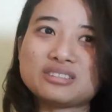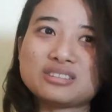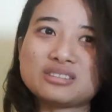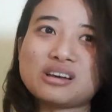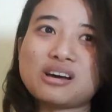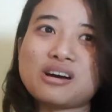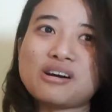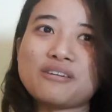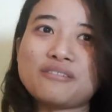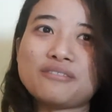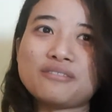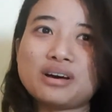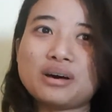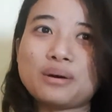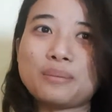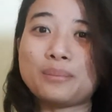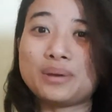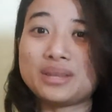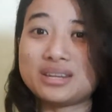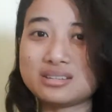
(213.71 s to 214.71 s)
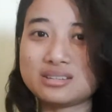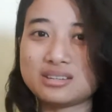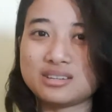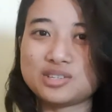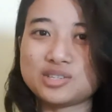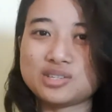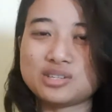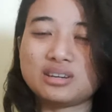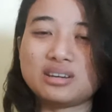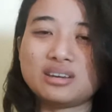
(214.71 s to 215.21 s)
of
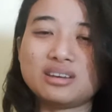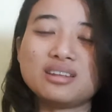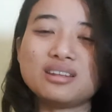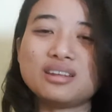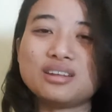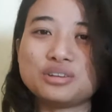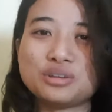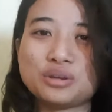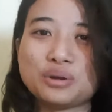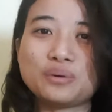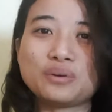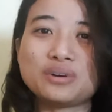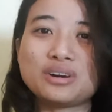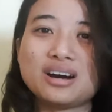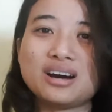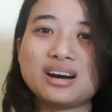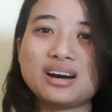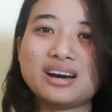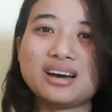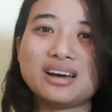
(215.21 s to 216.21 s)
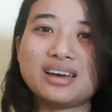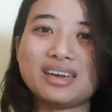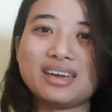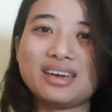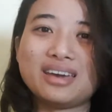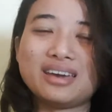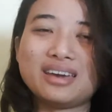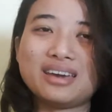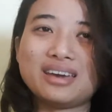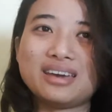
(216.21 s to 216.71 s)
meditation and yoga,
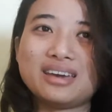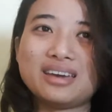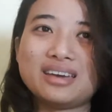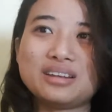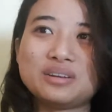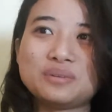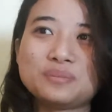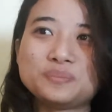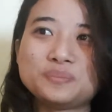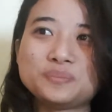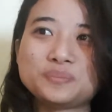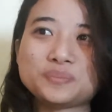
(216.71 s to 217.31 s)
and